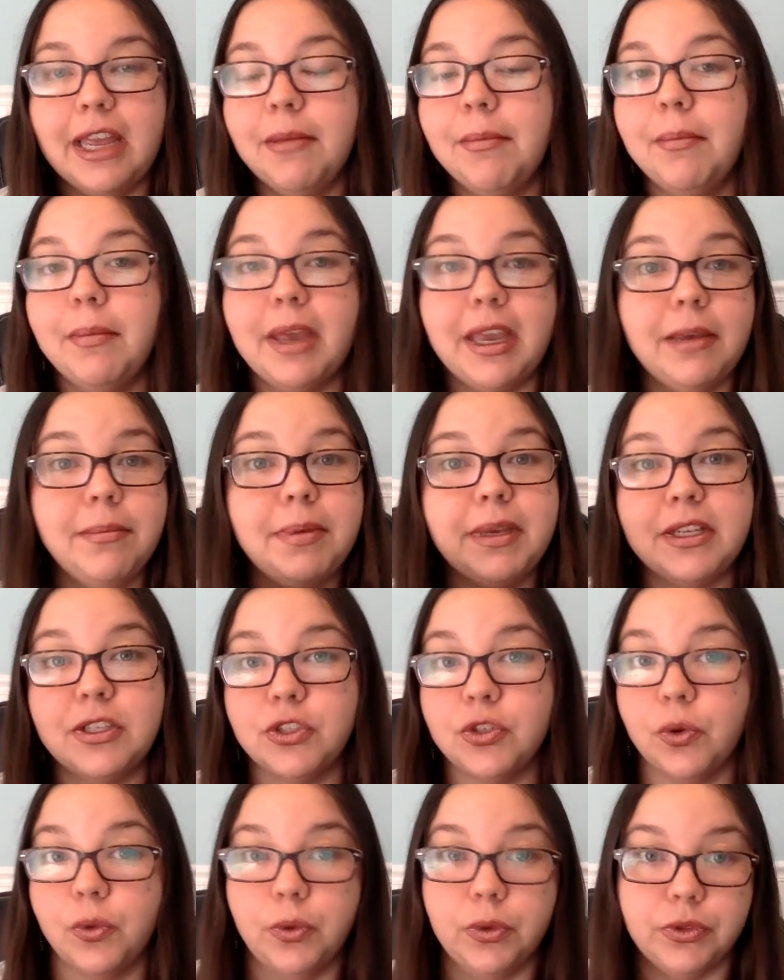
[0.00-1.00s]
It may
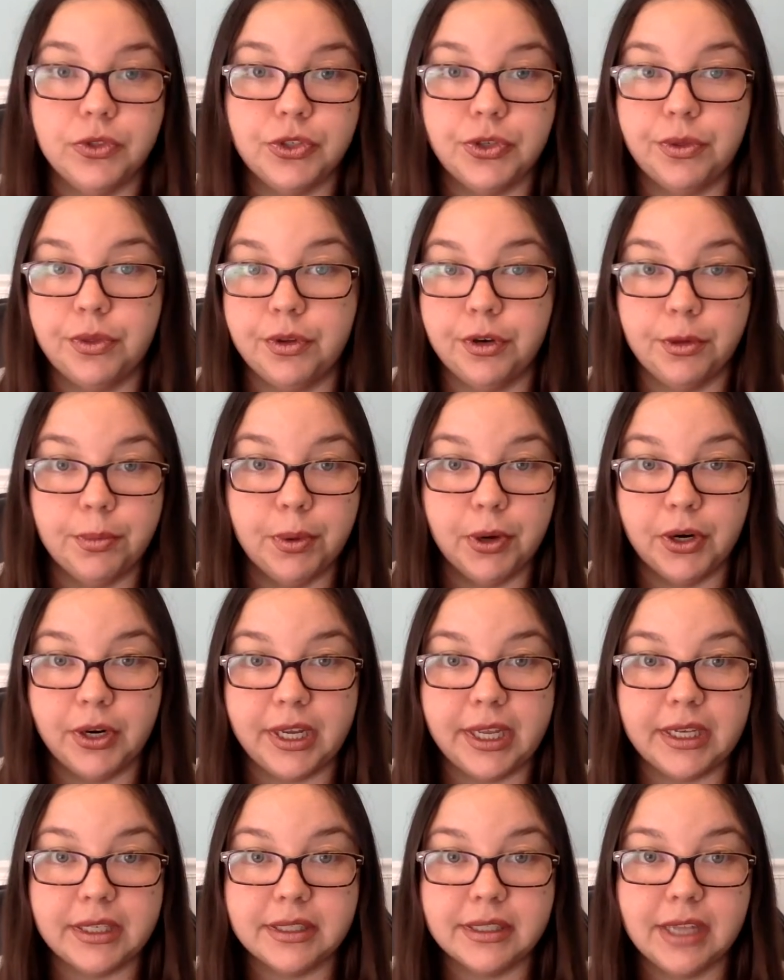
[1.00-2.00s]
be sold to third
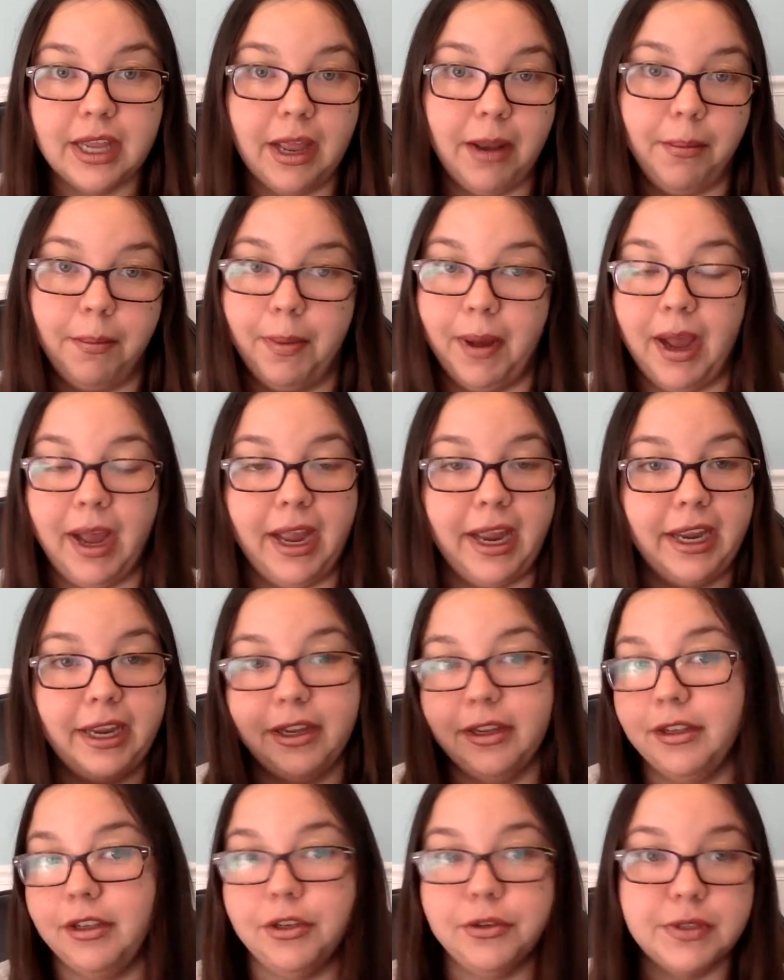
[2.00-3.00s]
parties, and
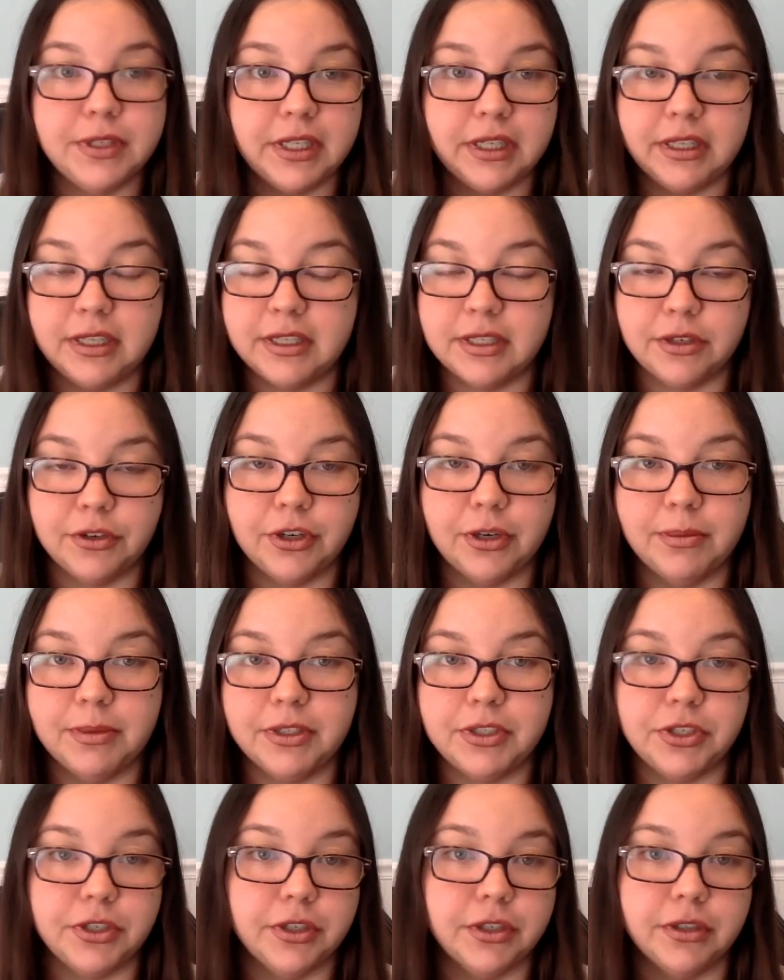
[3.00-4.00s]
by using these
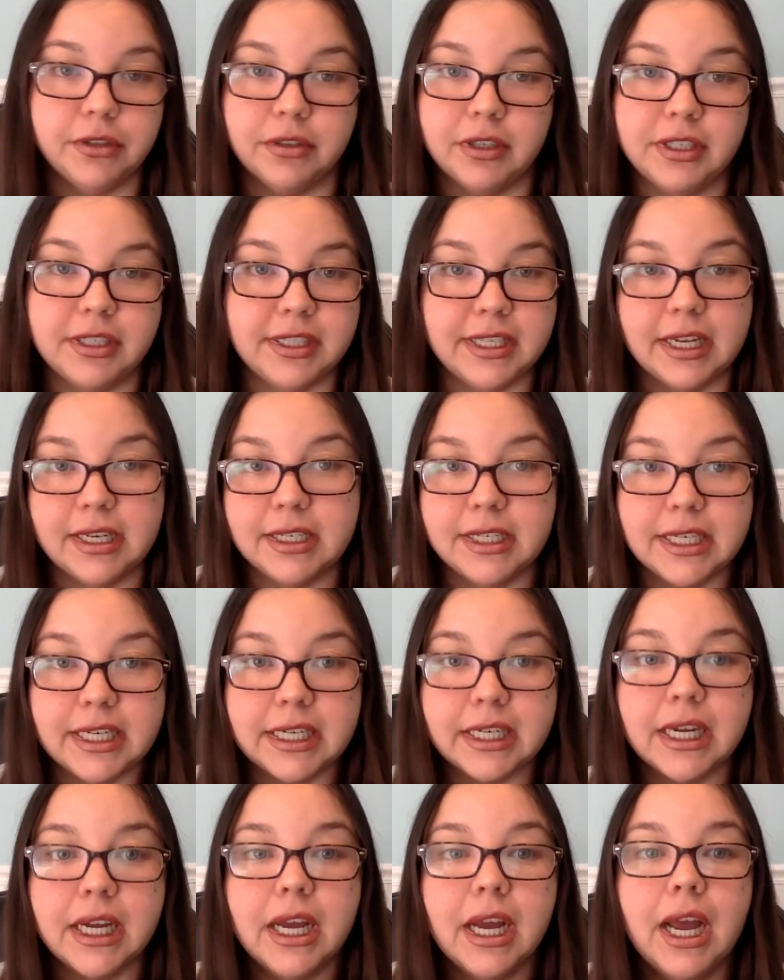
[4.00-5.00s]
agreements, you're
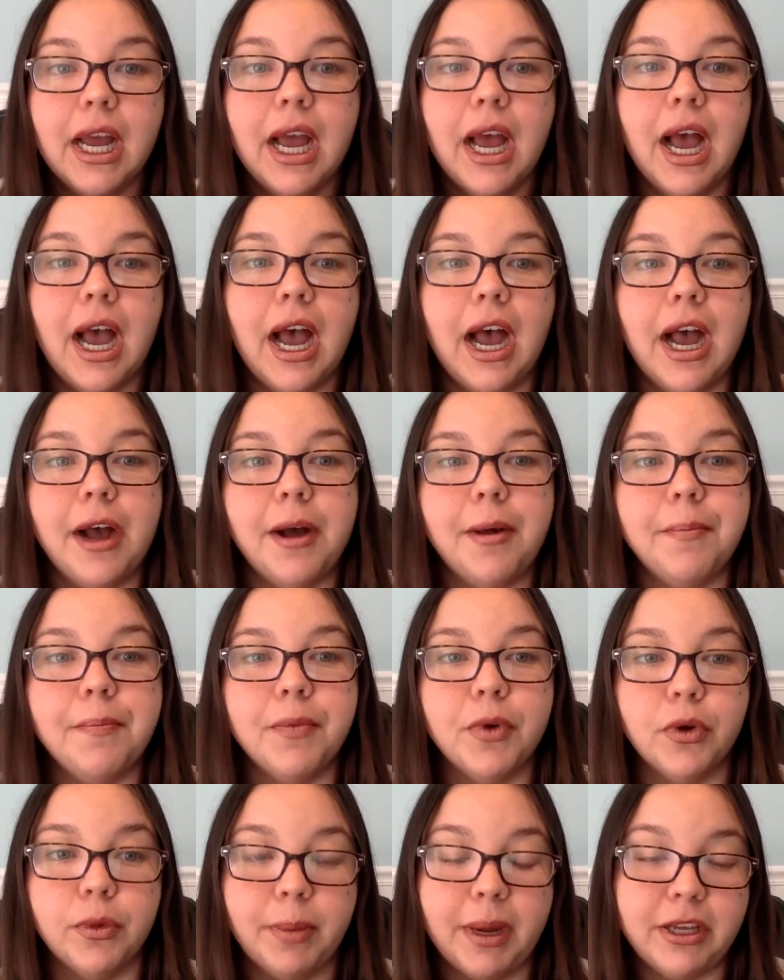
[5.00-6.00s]
consenting,
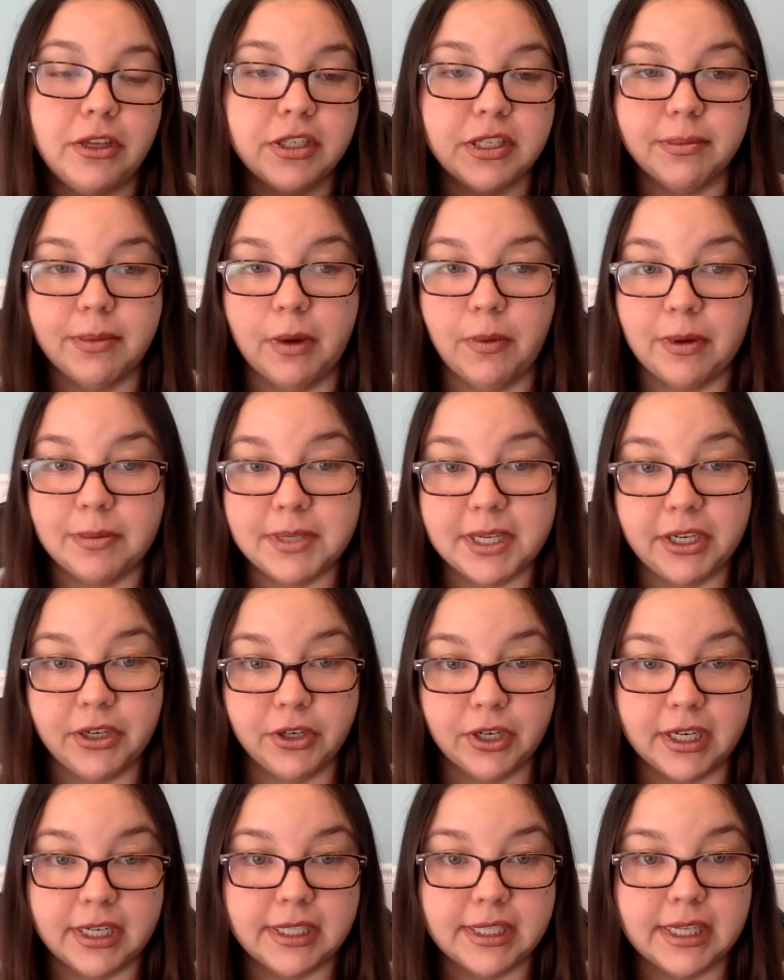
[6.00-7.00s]
or by using my
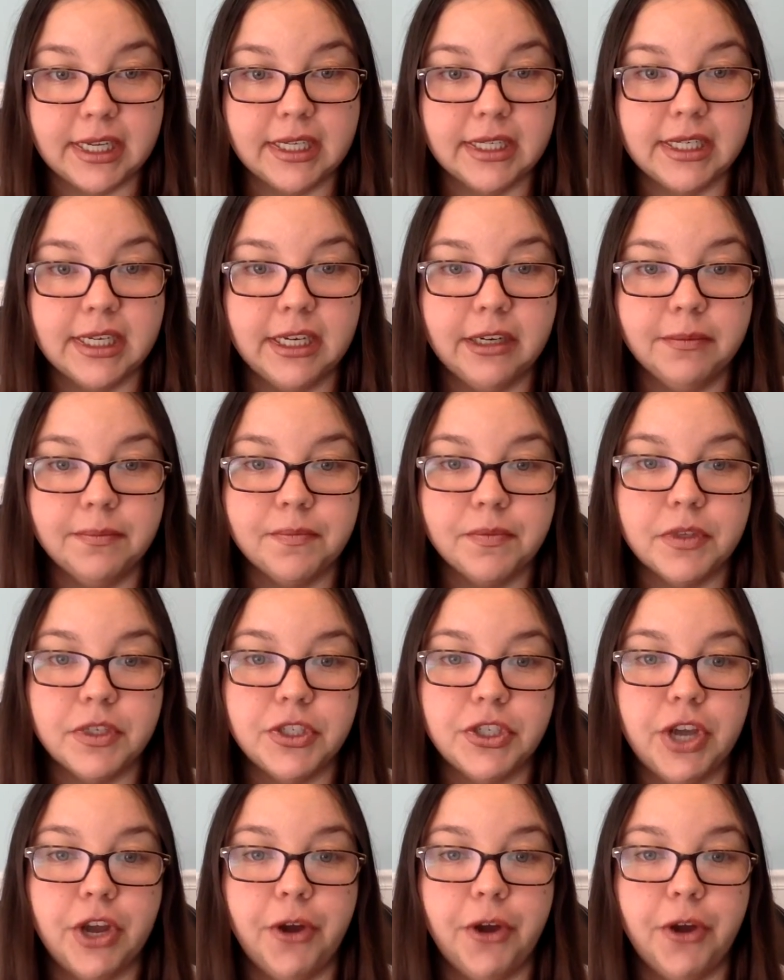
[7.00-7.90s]
website, you're consenting.